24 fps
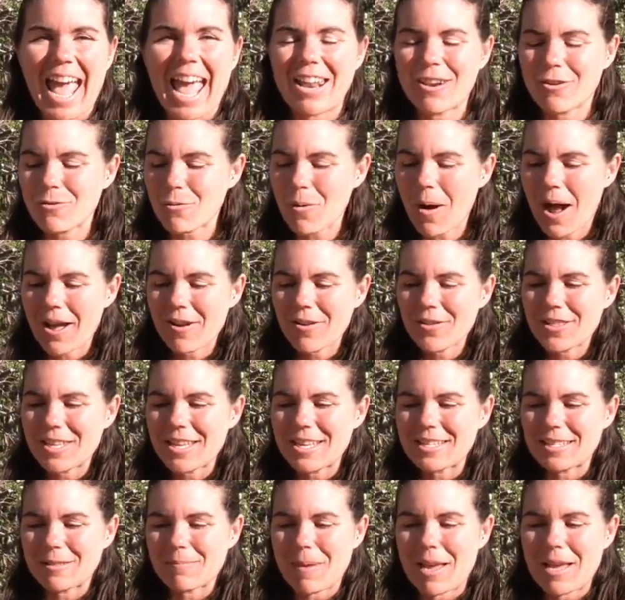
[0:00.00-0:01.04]
And while
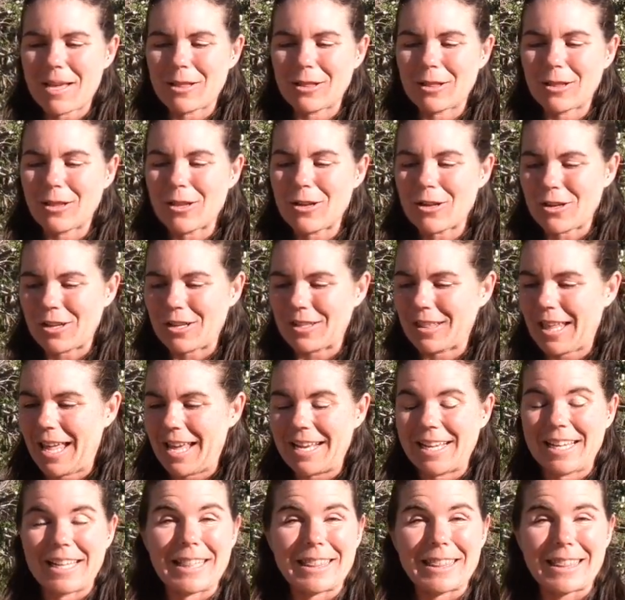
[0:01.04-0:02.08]
these may look like